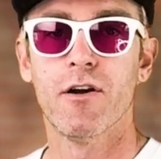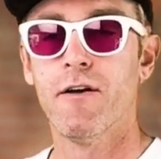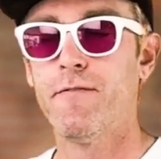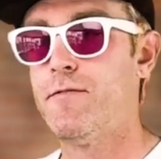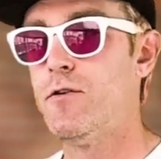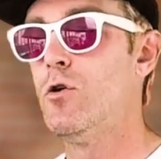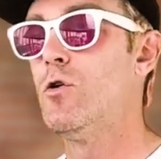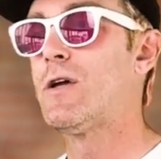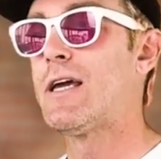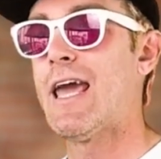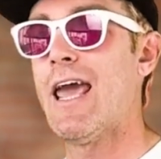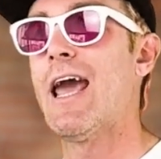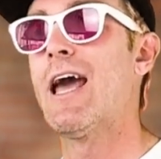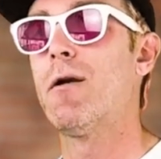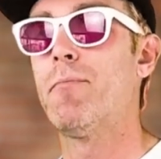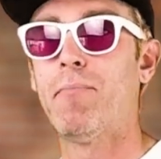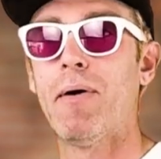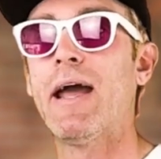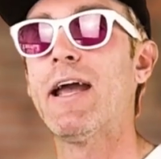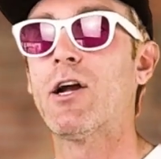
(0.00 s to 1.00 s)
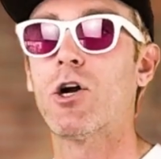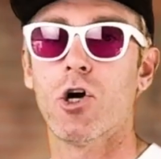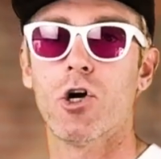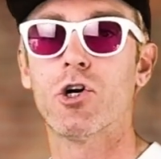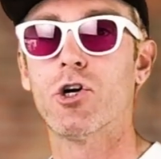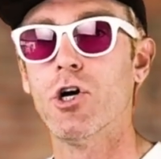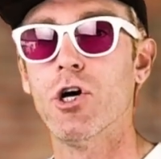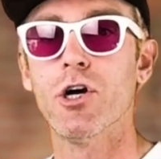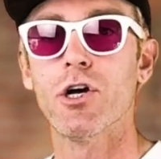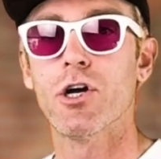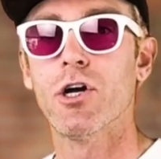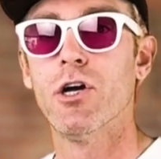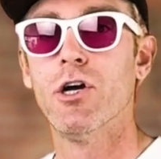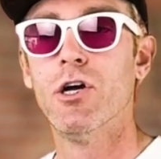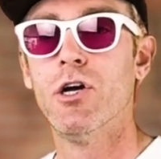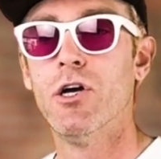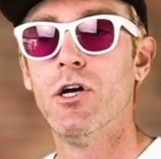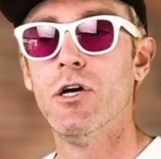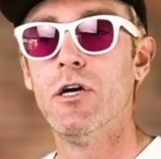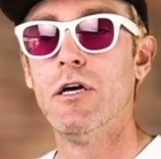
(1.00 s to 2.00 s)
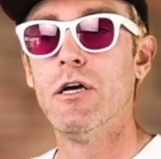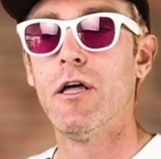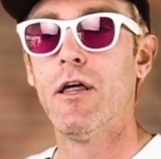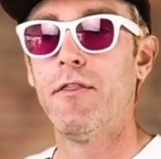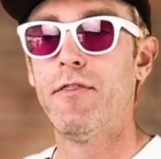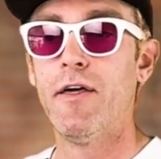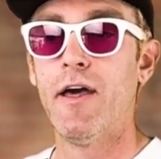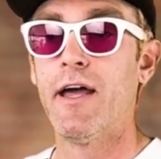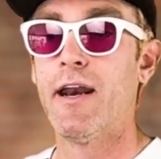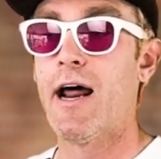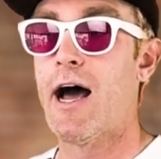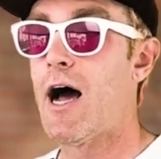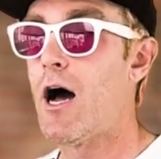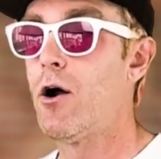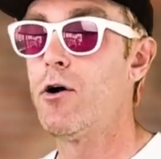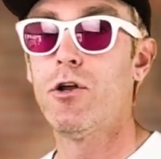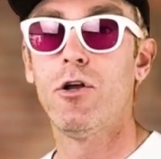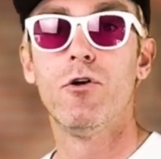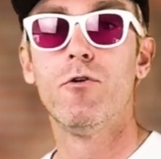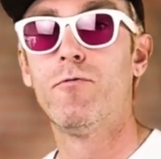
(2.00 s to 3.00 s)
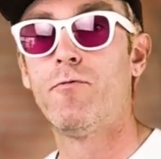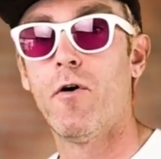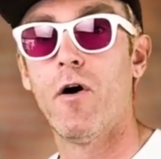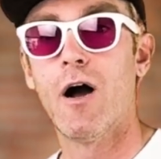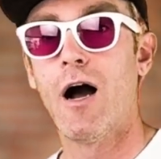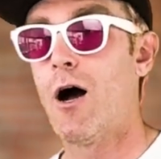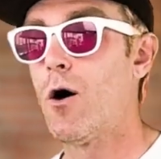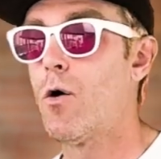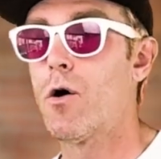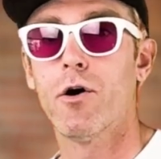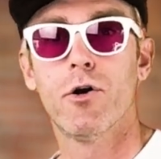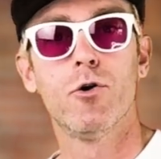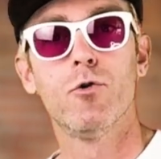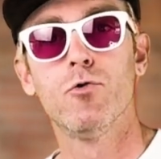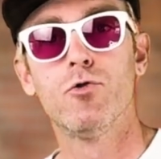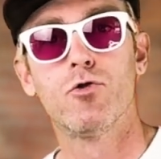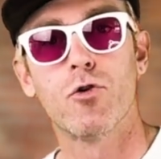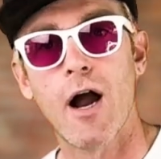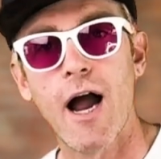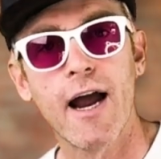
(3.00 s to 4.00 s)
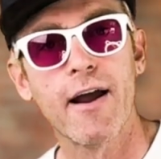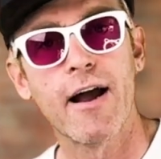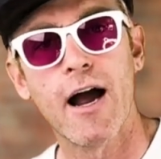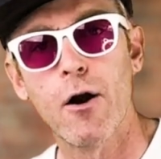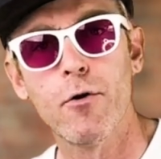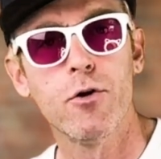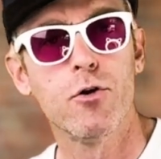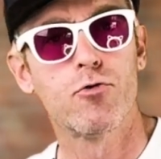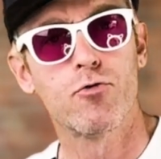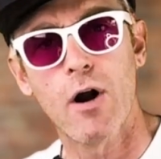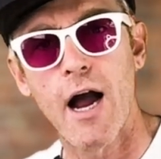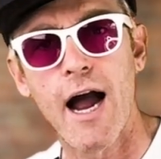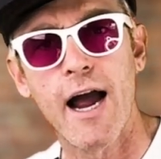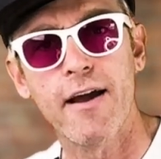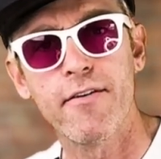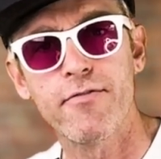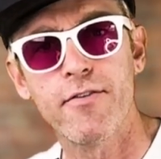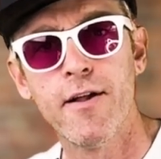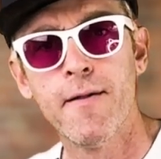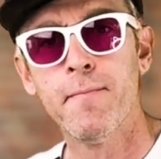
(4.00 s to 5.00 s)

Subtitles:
If you can't bake or cook, then how do you drive? How do you drive?